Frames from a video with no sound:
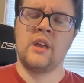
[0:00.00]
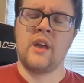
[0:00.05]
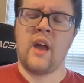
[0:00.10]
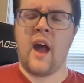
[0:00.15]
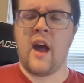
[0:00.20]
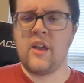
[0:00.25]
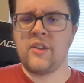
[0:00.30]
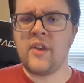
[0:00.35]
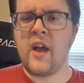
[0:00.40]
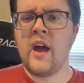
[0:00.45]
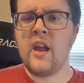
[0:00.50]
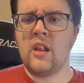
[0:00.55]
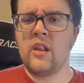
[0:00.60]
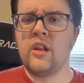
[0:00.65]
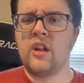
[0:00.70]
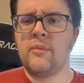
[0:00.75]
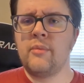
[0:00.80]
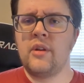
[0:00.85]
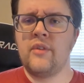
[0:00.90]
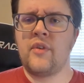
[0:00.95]
has had a
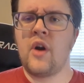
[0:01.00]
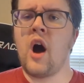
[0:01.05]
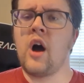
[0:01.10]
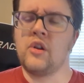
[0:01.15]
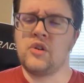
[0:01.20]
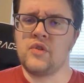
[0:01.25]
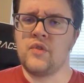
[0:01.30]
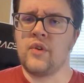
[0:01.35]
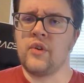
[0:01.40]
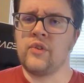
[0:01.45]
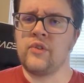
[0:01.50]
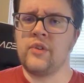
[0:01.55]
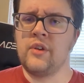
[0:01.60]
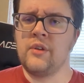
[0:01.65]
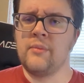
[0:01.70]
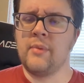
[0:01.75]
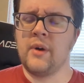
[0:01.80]
little bit of controversy,